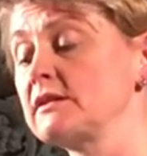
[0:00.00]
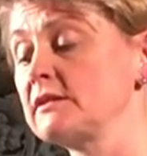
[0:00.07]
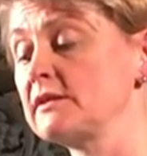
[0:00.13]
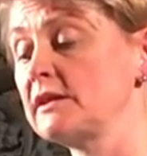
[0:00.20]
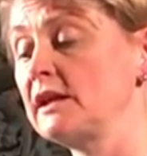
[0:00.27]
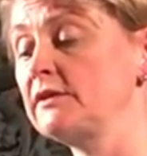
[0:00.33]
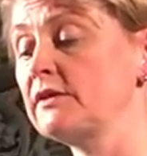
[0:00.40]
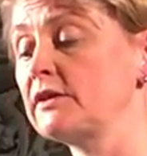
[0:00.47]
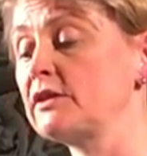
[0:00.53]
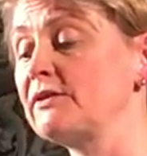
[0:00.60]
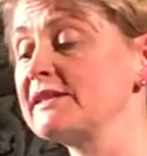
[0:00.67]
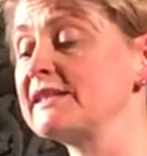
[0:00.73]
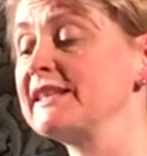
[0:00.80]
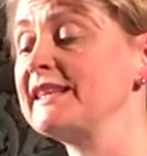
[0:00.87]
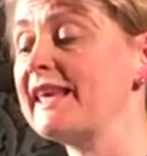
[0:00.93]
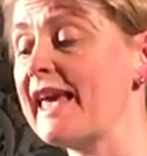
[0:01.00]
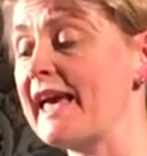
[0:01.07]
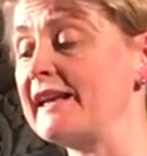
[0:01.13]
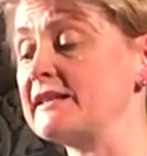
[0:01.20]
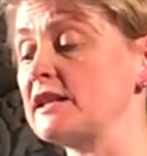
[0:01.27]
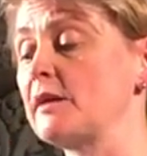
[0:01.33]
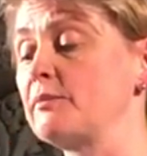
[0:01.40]
concern that there isn't
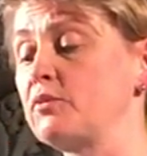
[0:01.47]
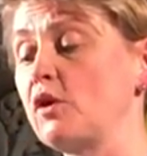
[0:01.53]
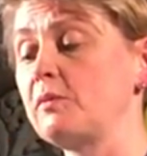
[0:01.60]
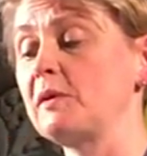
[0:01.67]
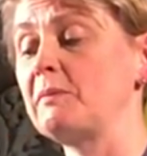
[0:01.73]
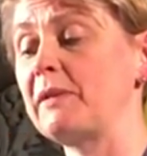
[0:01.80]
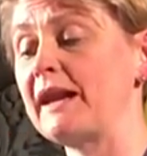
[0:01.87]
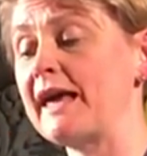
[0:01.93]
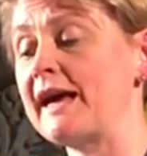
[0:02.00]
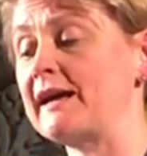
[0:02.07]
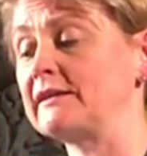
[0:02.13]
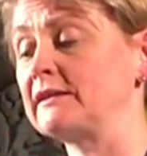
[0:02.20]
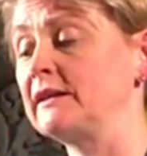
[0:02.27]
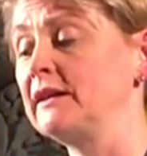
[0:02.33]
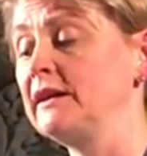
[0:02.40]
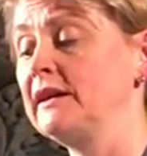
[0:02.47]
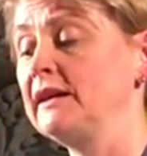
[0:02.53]
yet a proper plan,